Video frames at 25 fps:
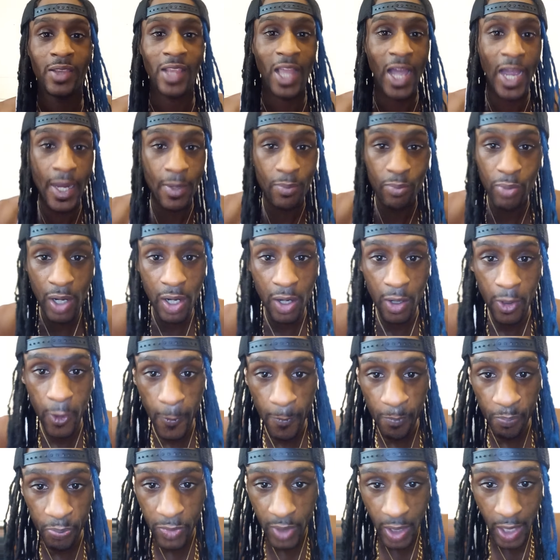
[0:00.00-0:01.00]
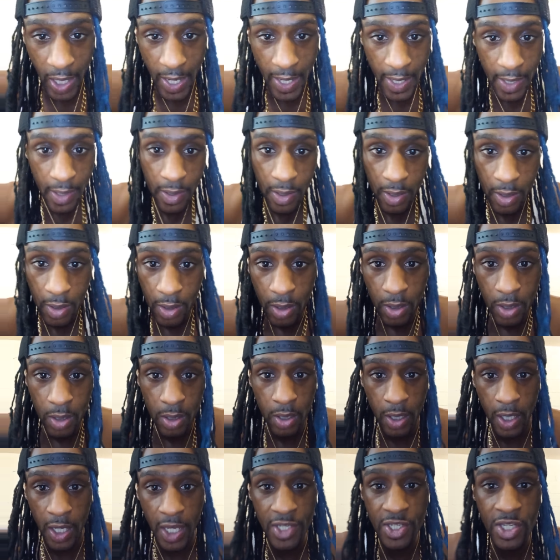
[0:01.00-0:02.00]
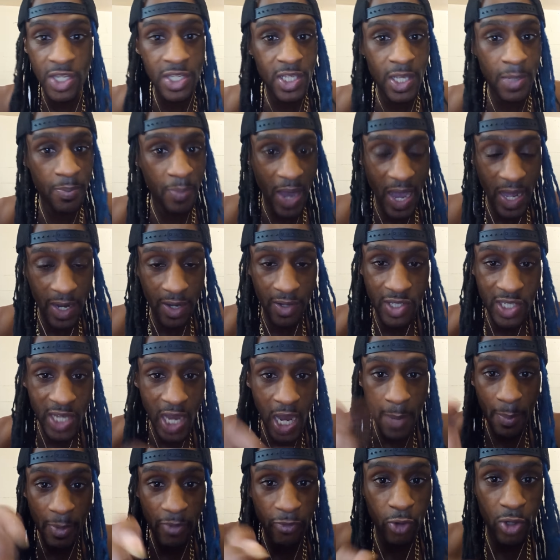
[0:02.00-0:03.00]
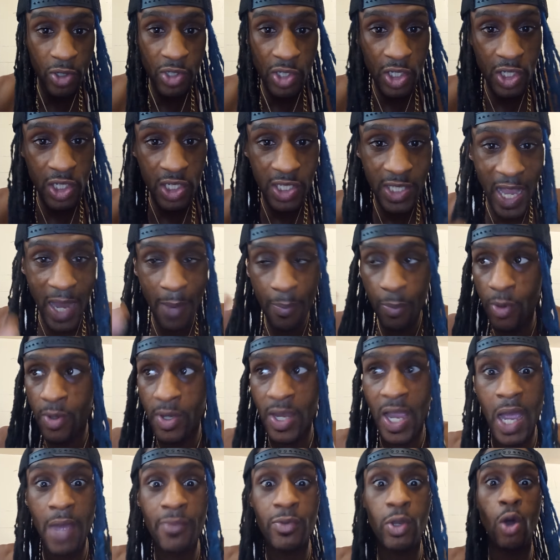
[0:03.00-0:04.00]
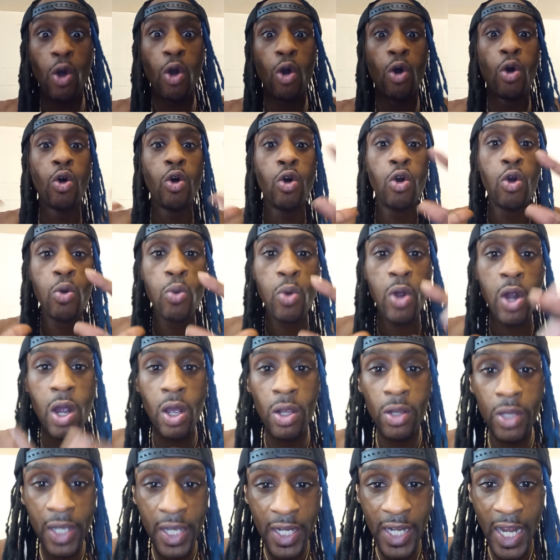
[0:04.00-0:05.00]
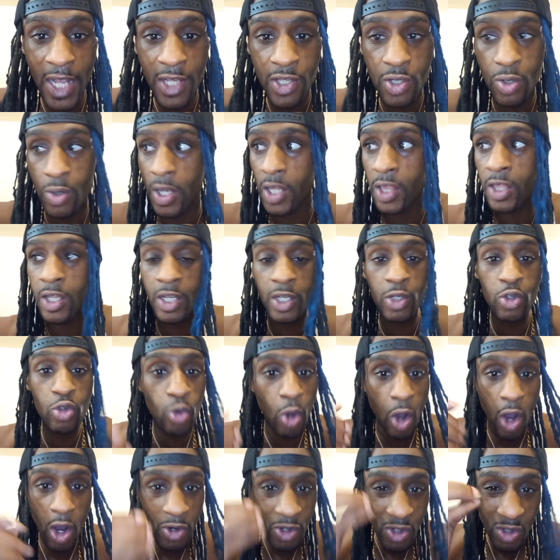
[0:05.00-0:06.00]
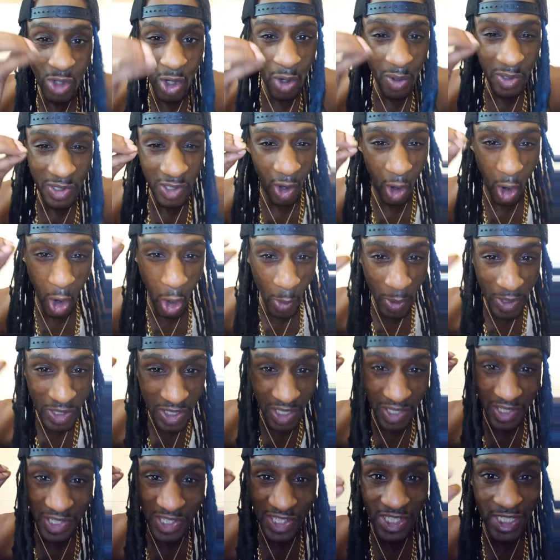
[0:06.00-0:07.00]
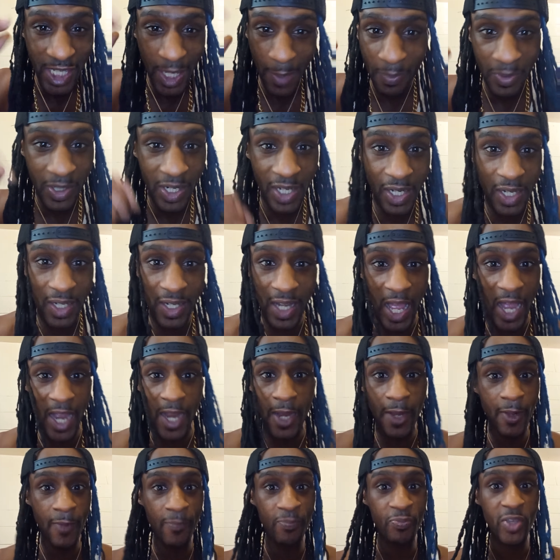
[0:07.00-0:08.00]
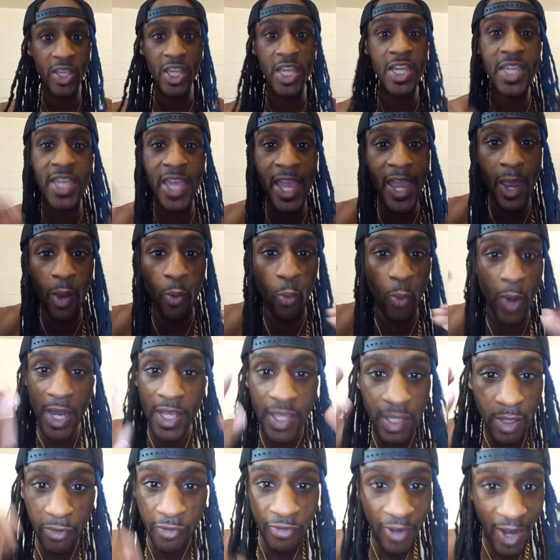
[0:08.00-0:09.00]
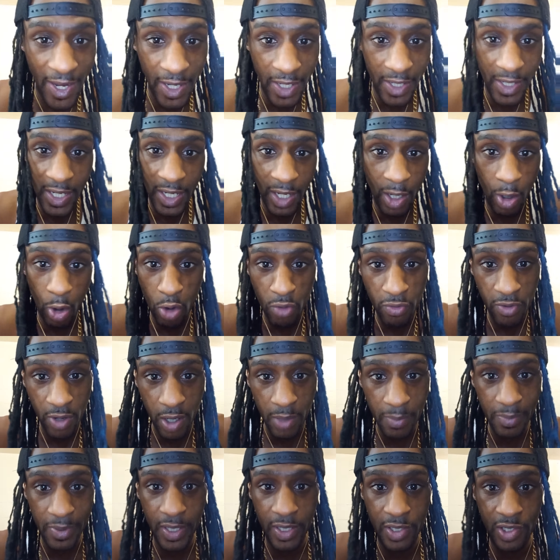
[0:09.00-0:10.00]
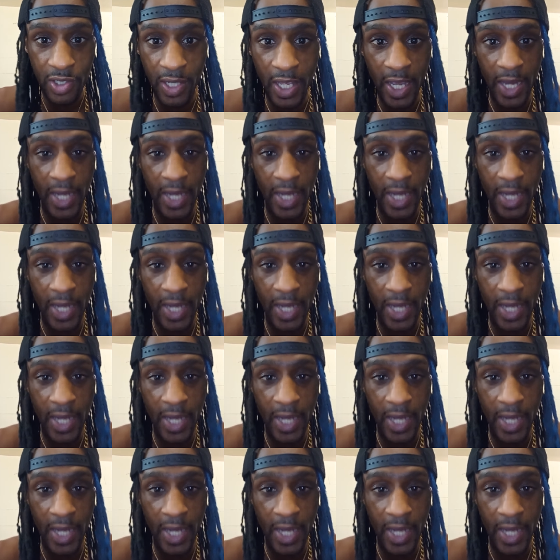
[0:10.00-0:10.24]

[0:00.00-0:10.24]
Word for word: Like, bro, like... It's just a matter of time before she snap on you, have the whole world looking at you. And look, you all you know is always a simp nigga. Like, he can't wait to fight a nigga over a bitch.